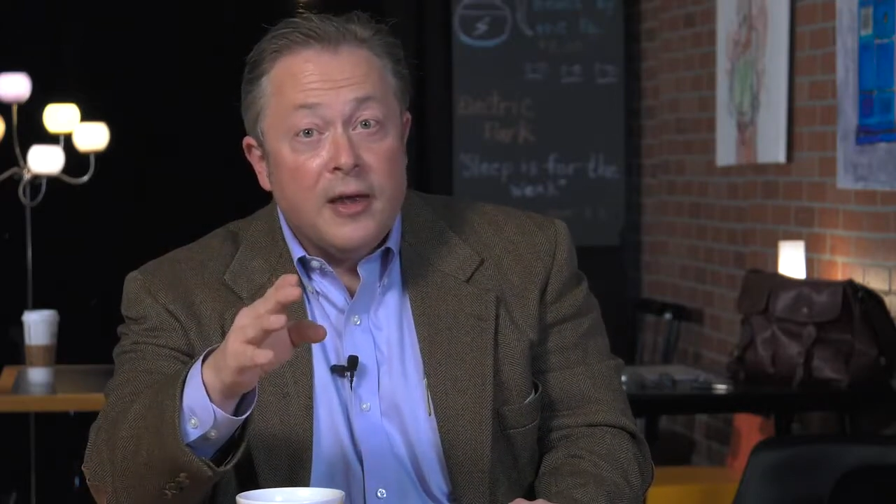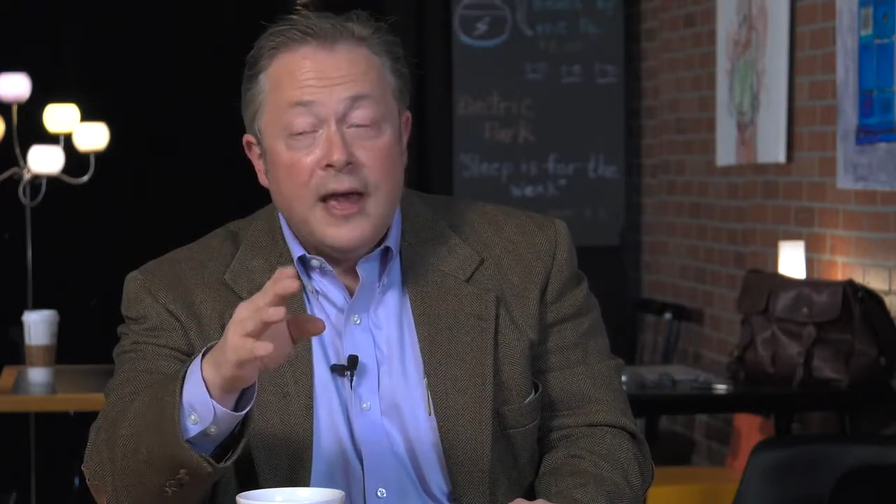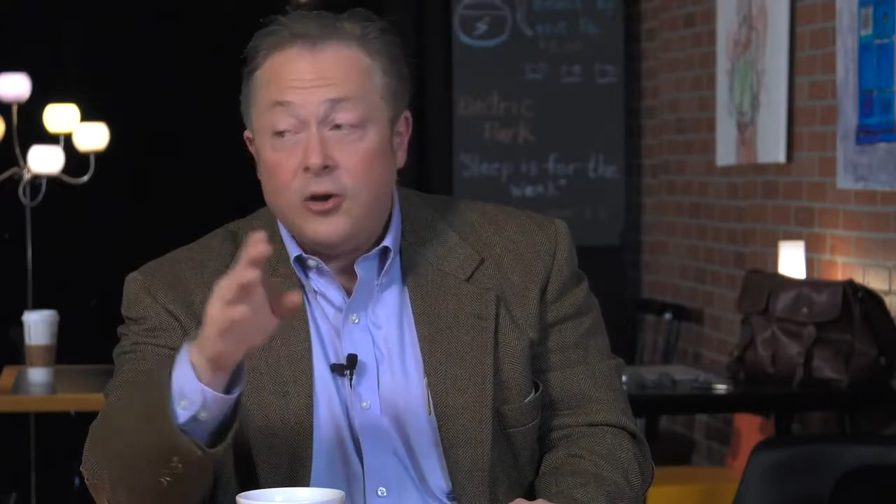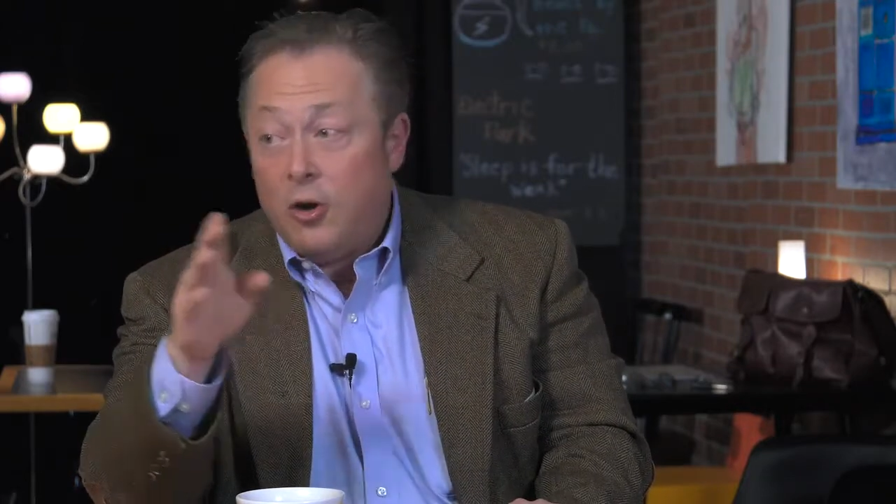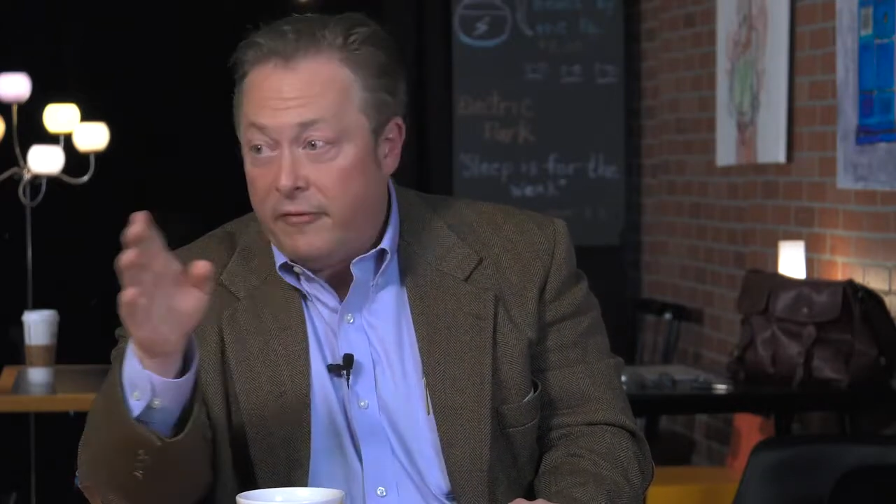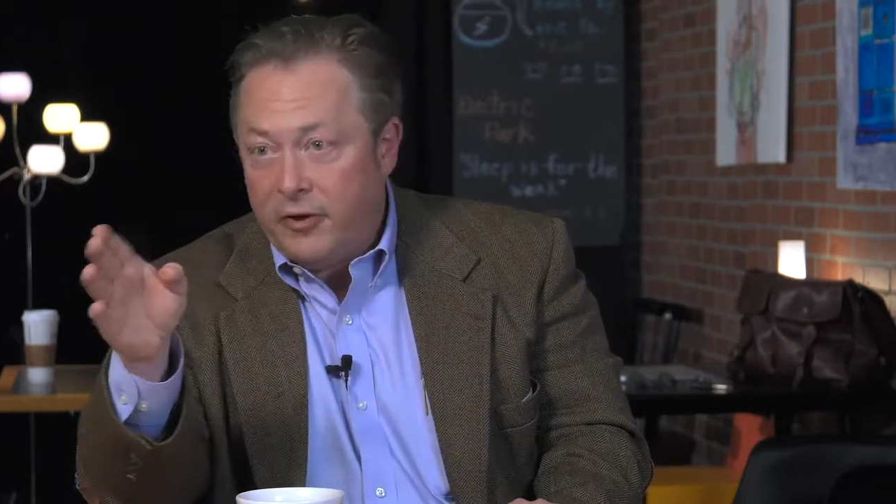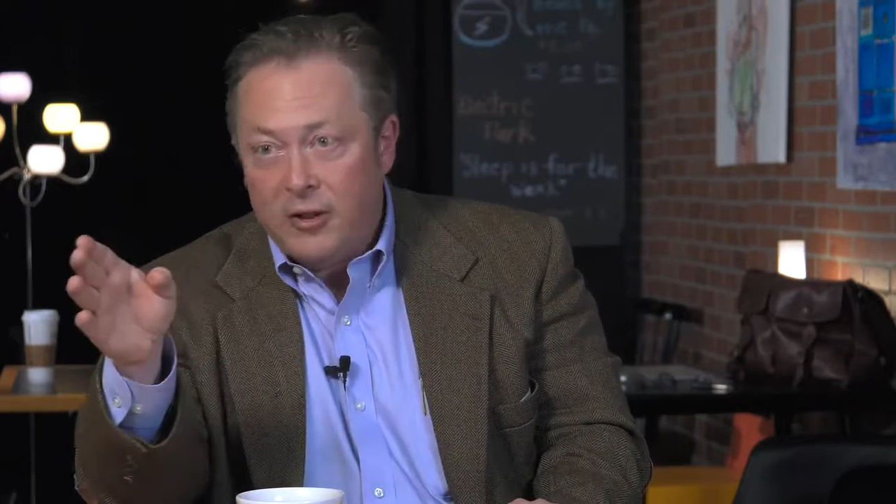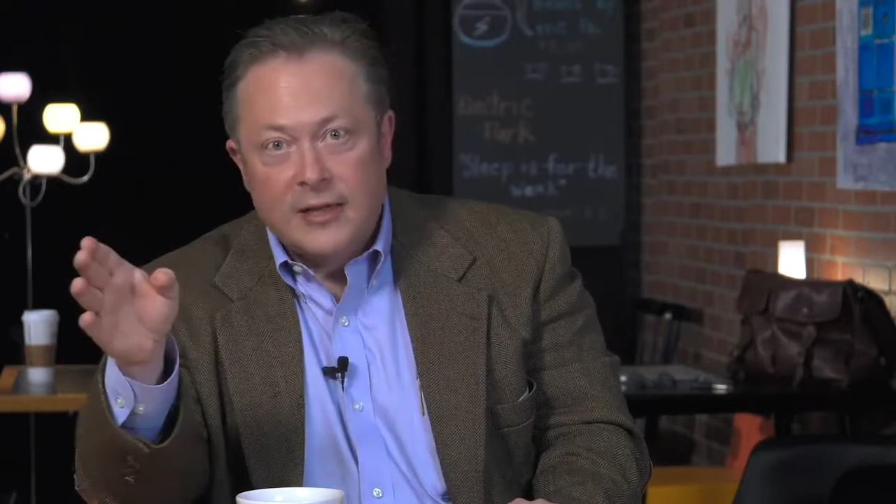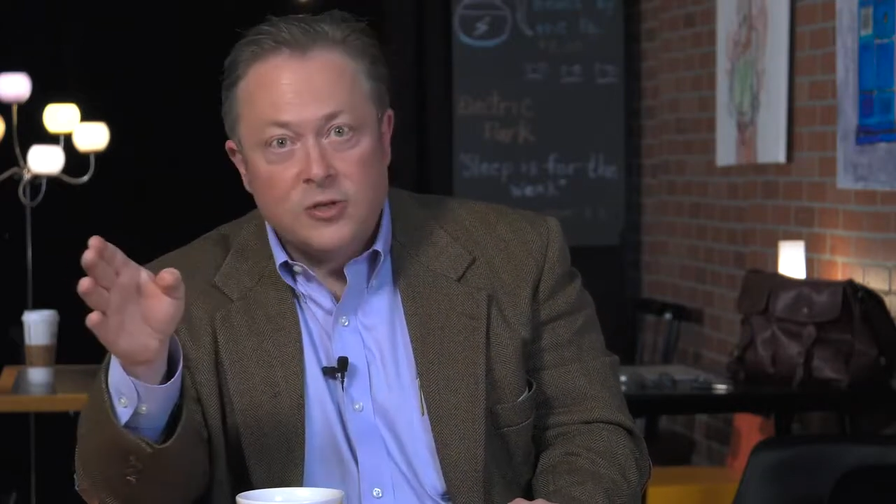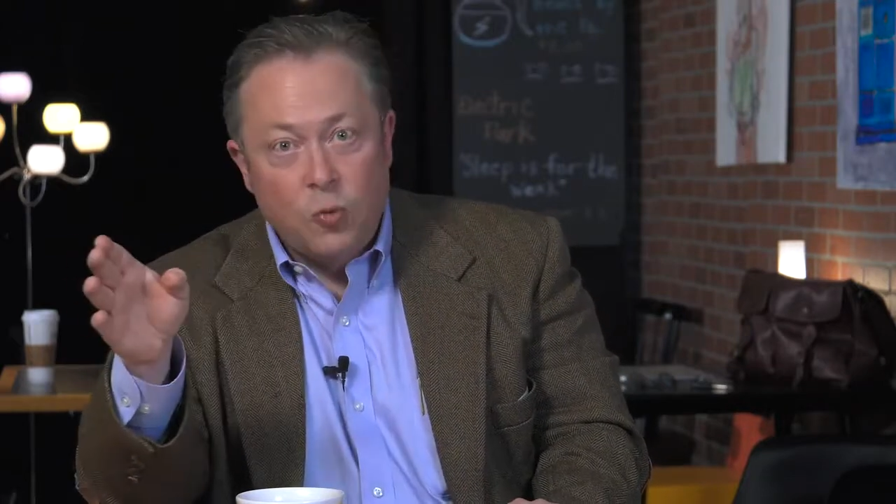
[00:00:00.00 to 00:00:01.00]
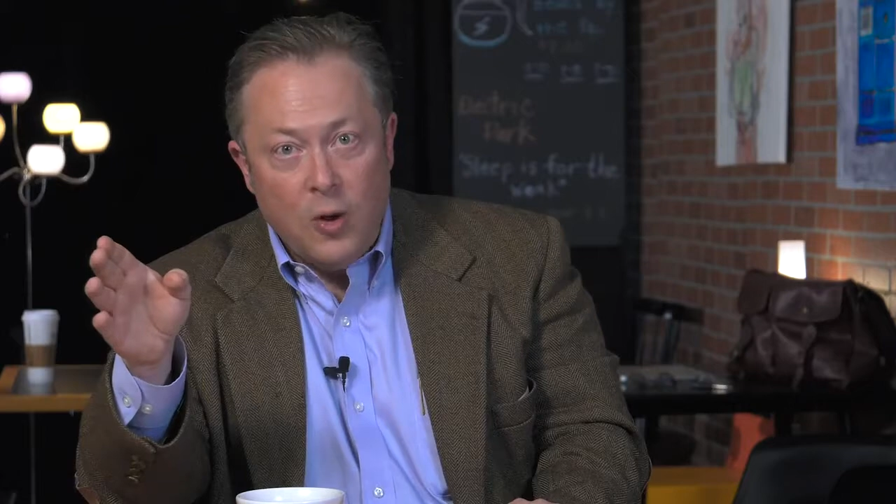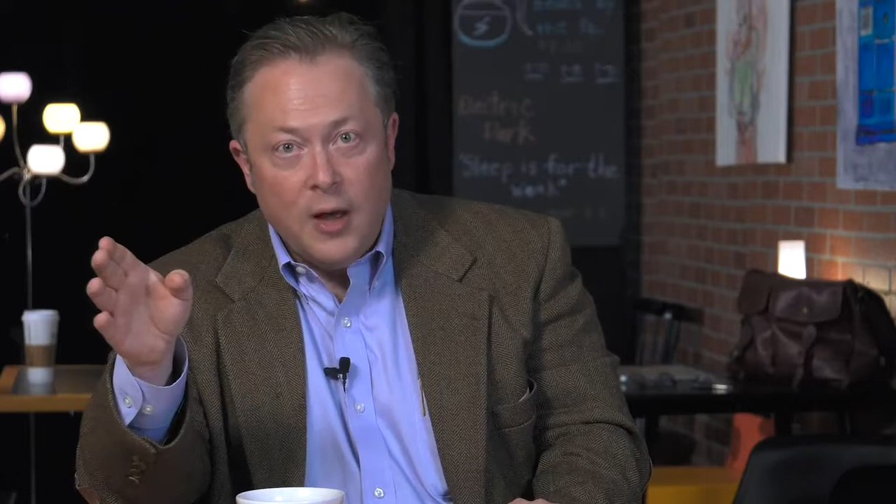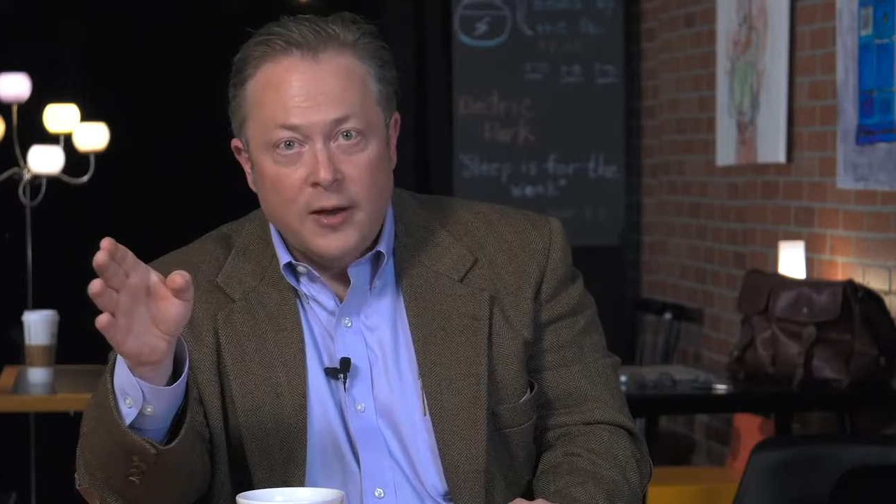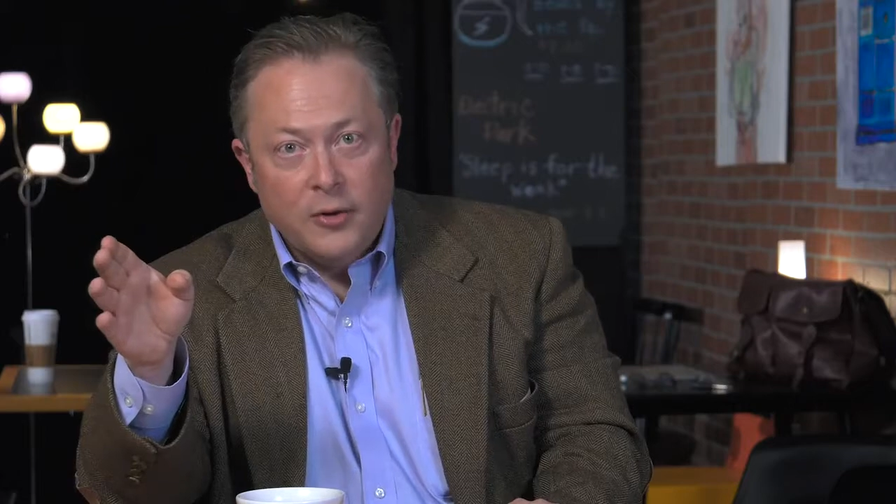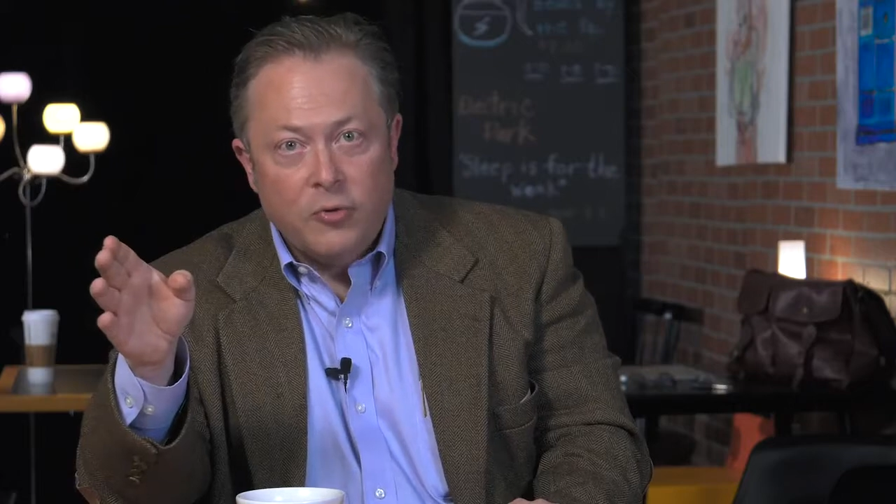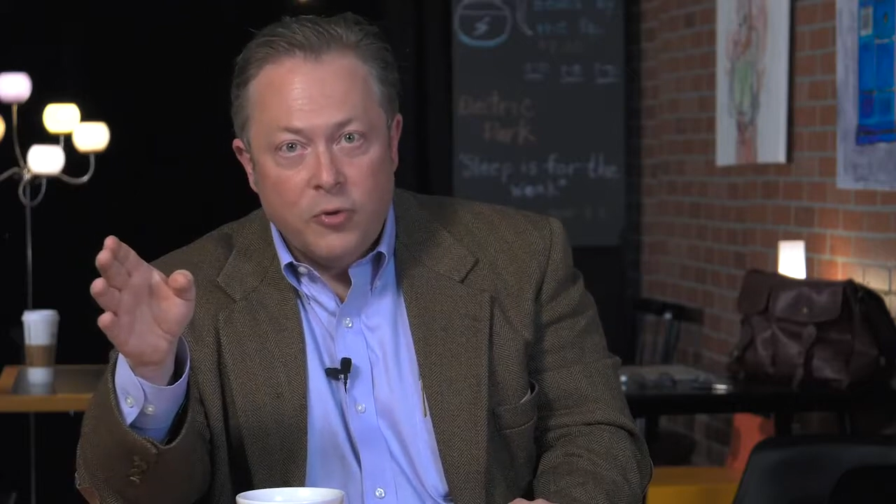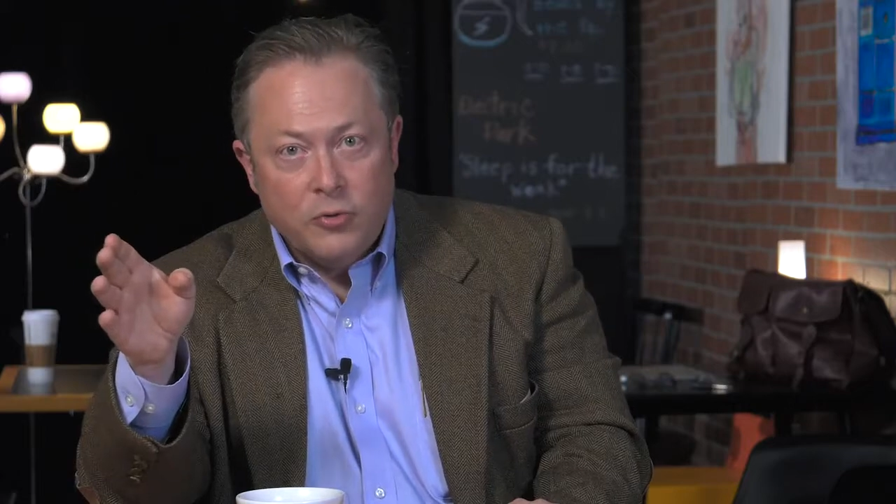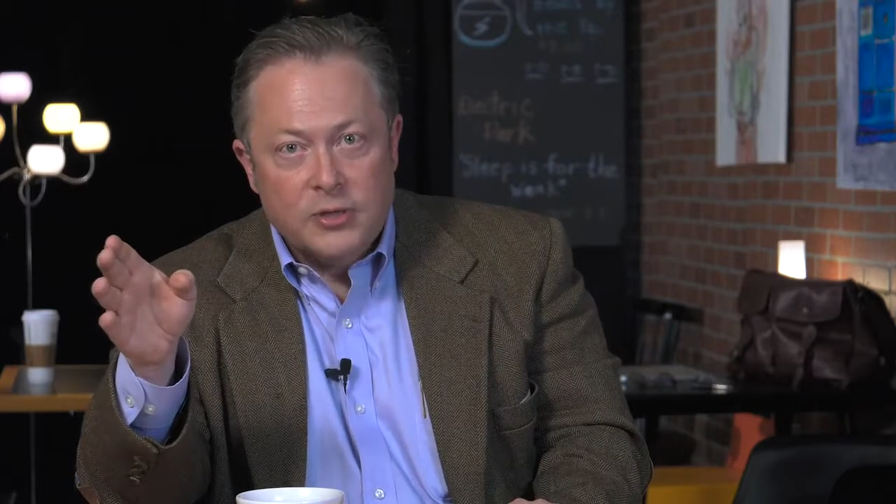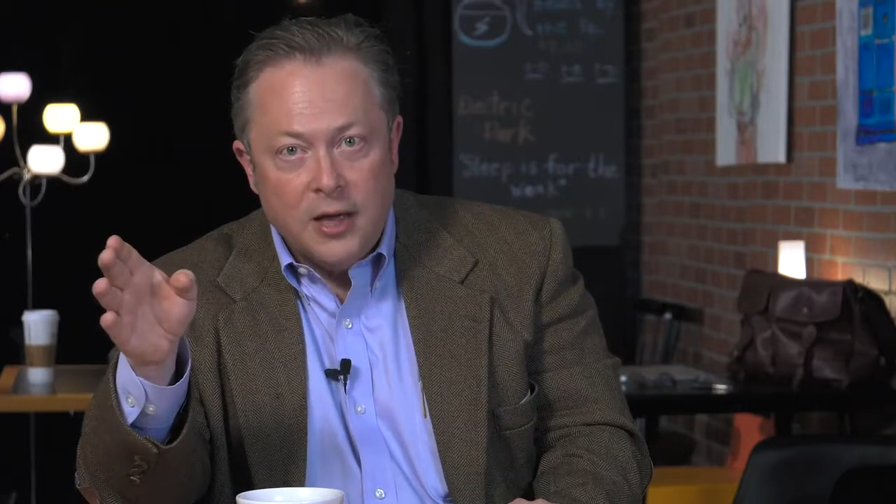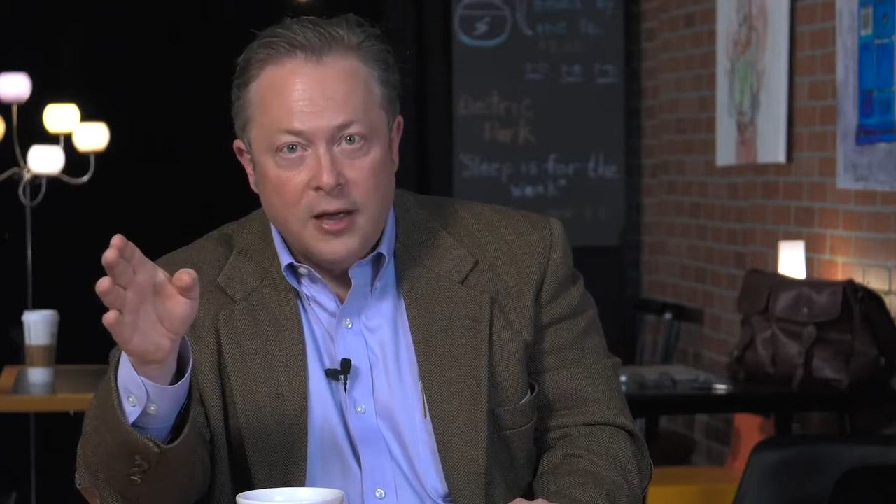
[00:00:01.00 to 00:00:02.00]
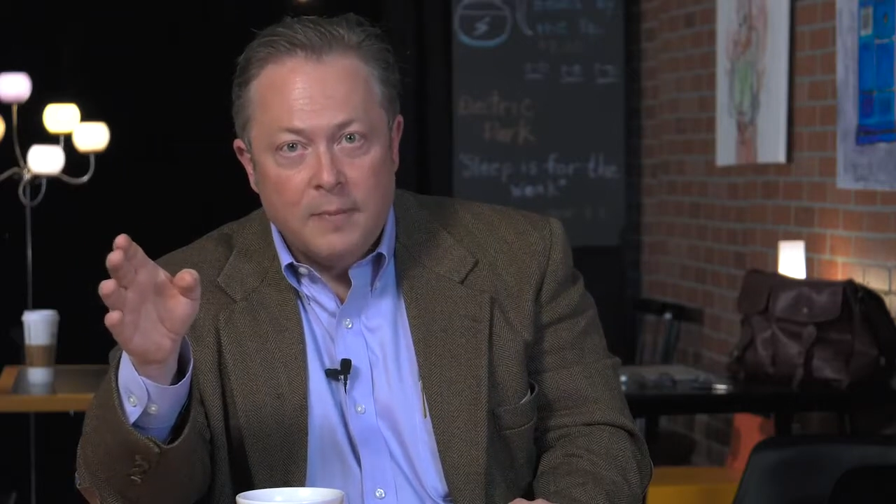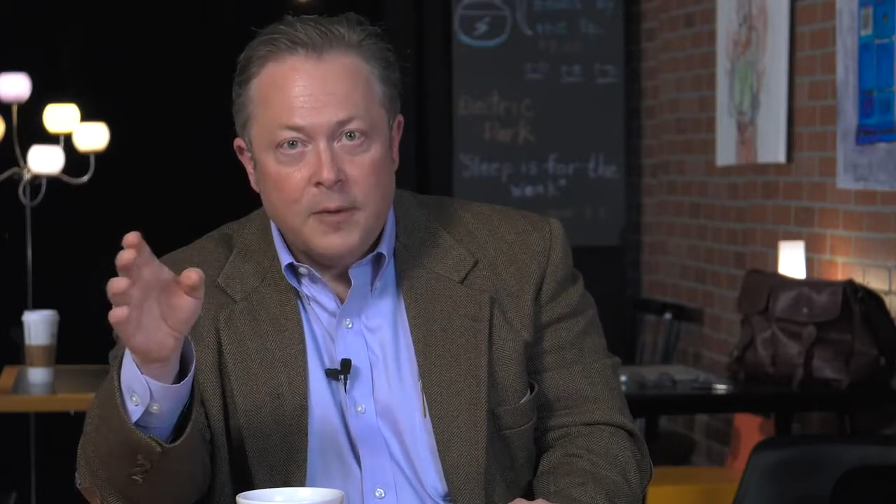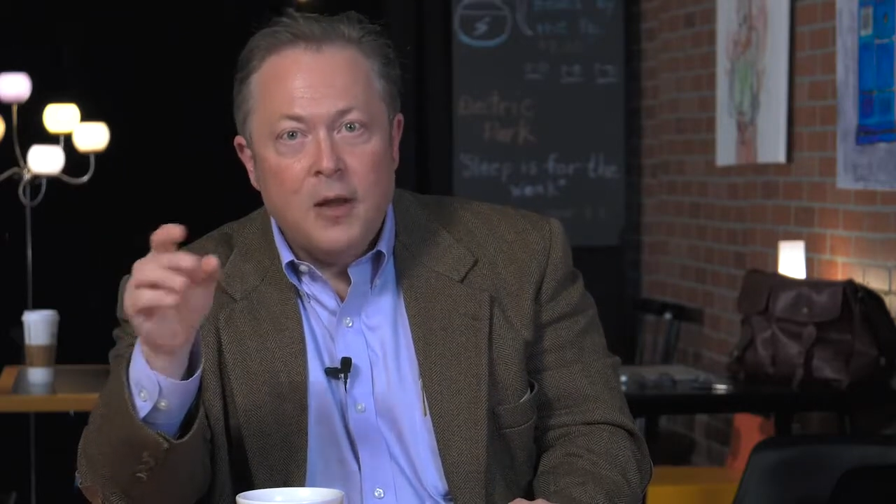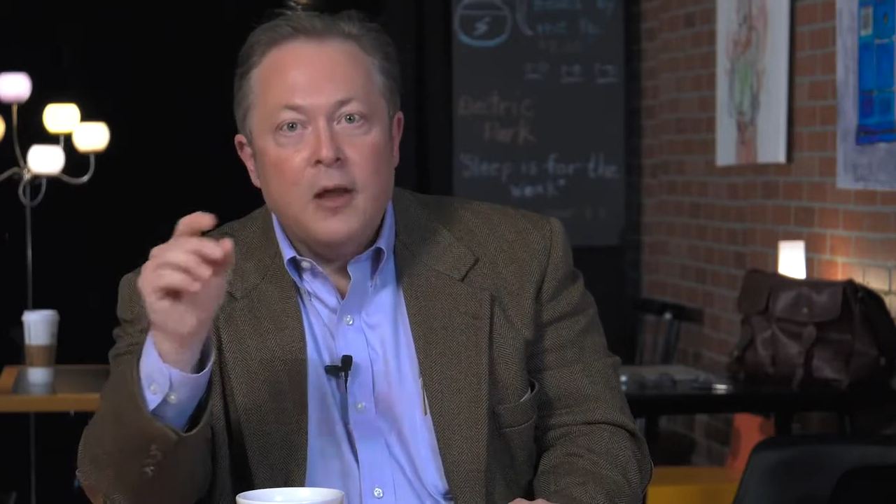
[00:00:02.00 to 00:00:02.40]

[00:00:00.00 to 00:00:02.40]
and go have a glass of wine on your own time.